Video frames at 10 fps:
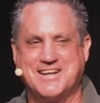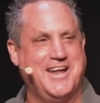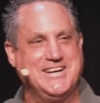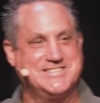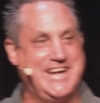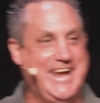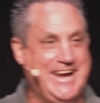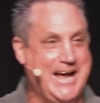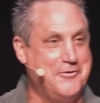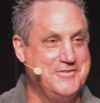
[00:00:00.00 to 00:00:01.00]
that likes to
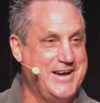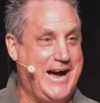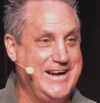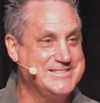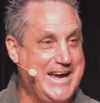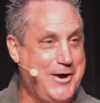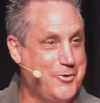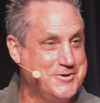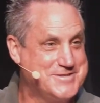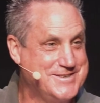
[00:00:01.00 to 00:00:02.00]
hang out in the high
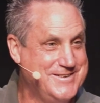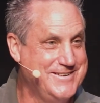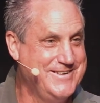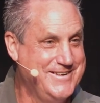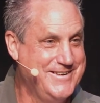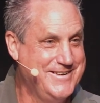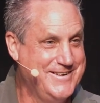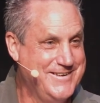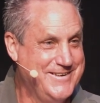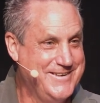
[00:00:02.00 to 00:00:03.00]
towers.
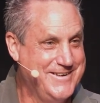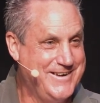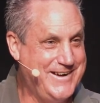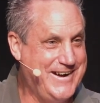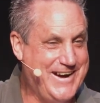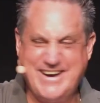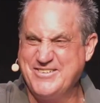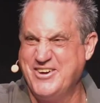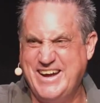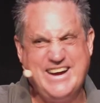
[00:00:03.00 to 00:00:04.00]

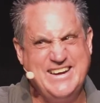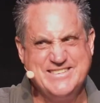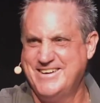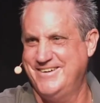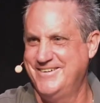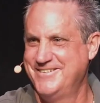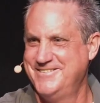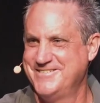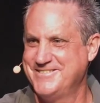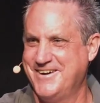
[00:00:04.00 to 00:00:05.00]

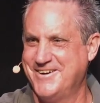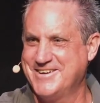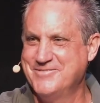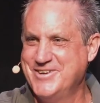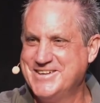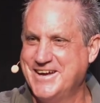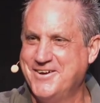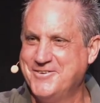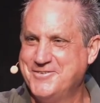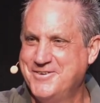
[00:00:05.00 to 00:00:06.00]
No, get me
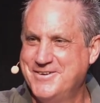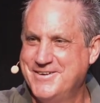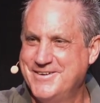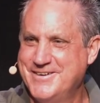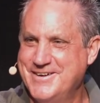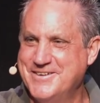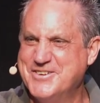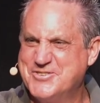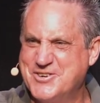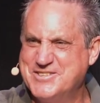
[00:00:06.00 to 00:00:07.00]
down in
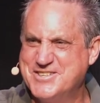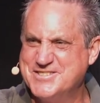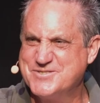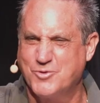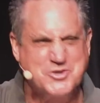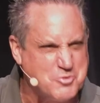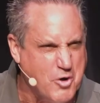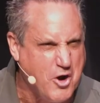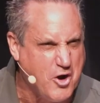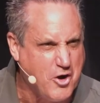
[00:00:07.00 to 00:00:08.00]
the trenches where it's
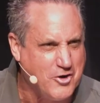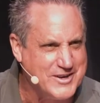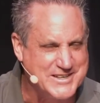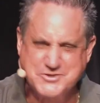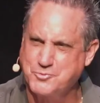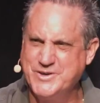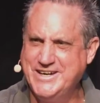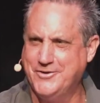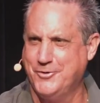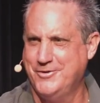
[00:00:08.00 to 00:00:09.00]
raw and it's
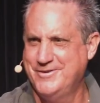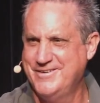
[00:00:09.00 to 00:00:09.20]
real.